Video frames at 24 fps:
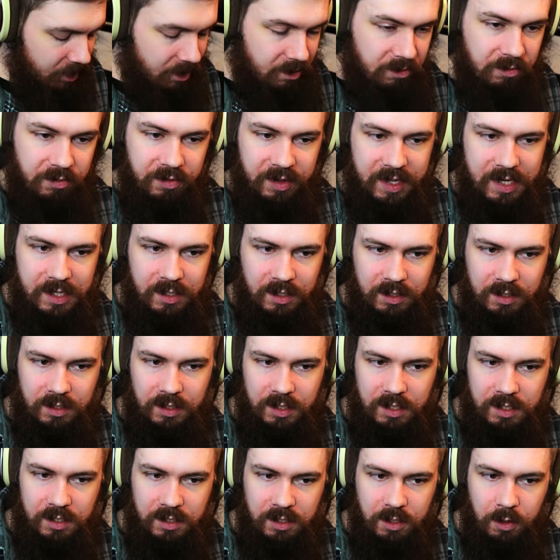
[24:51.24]
This
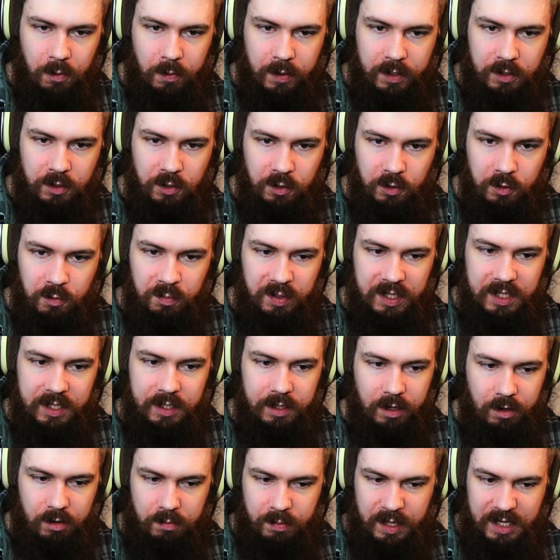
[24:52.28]
is going to
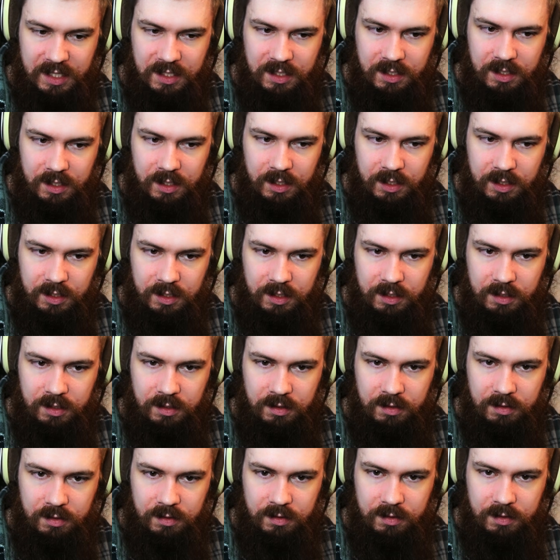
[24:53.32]
be our
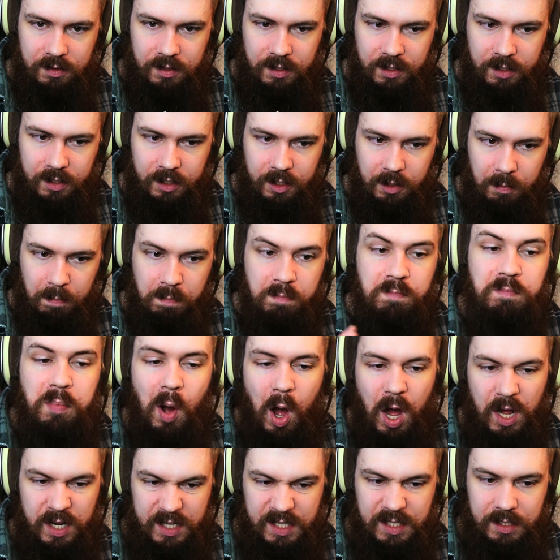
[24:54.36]
basic
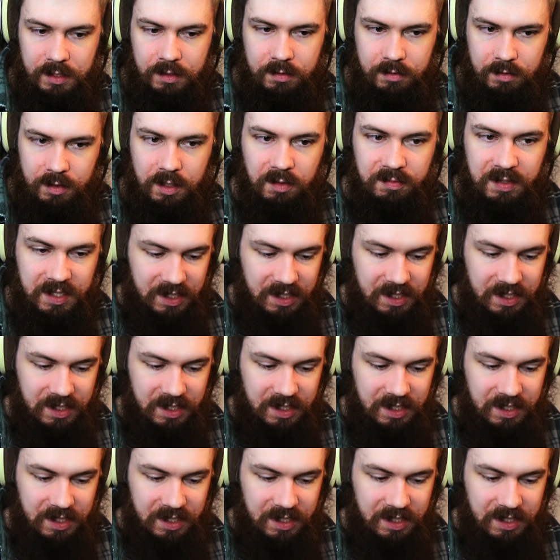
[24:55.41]
body of the